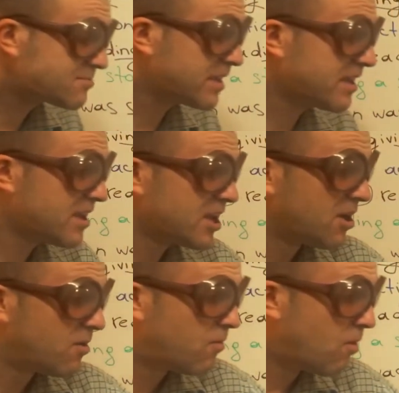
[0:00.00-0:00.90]
me
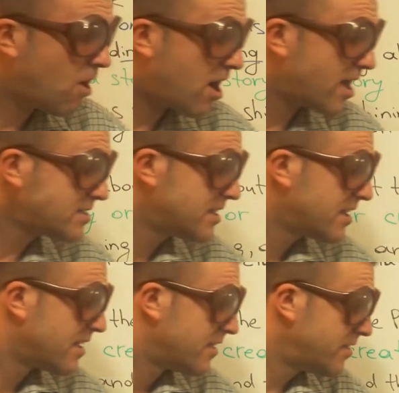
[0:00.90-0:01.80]
what
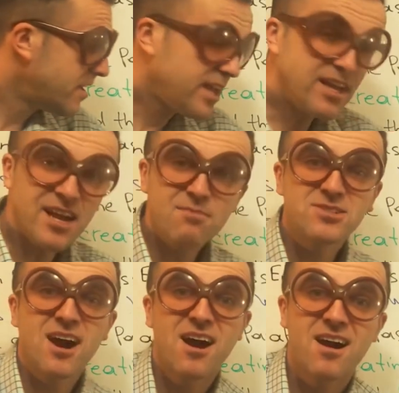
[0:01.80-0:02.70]
the idioms
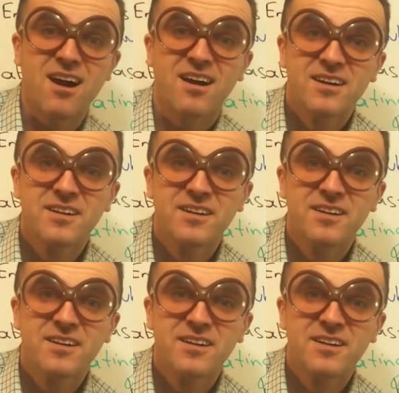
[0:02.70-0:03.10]
are.